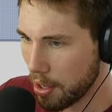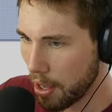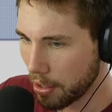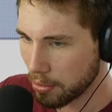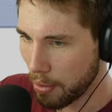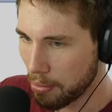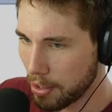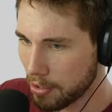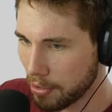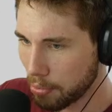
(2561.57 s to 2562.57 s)
Actually, maybe
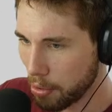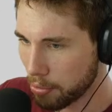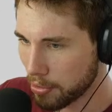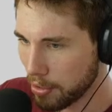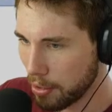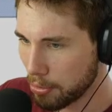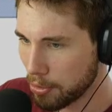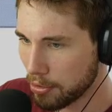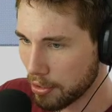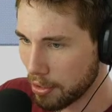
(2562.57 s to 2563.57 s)
this is the problem, is that I'm
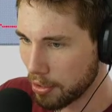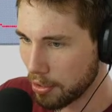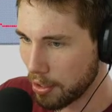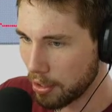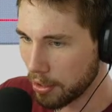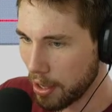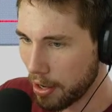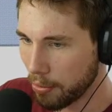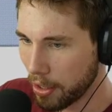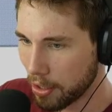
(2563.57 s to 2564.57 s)
using a
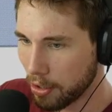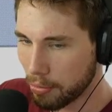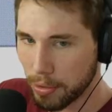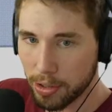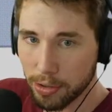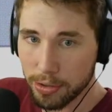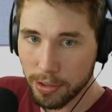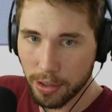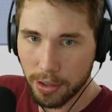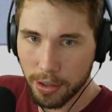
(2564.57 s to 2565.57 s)
line when I could be
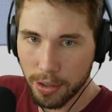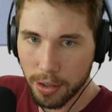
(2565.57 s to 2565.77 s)
using